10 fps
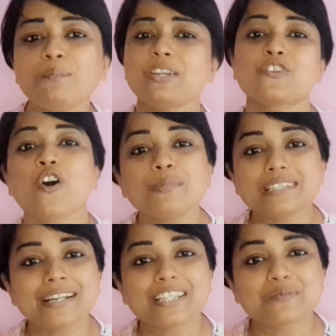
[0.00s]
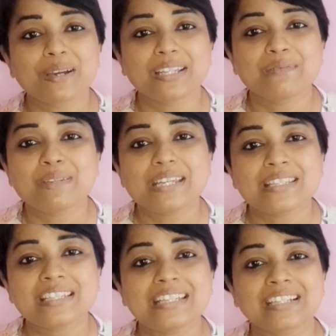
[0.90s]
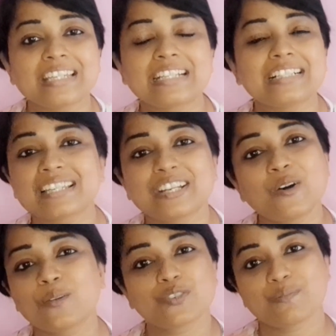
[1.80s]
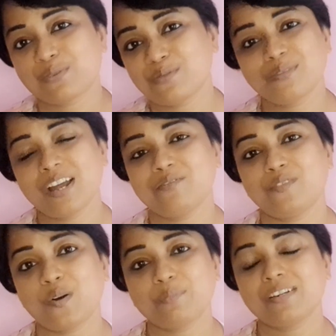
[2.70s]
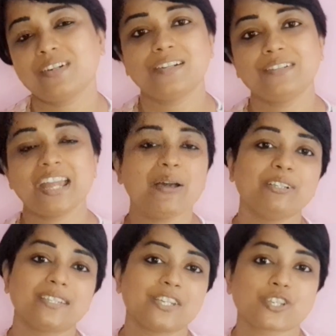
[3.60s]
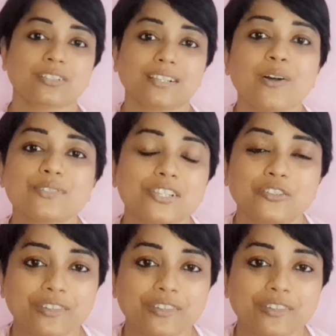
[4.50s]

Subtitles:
be very traumatized by the BSc in Clinical Psychology program from the Rehabilitation Council of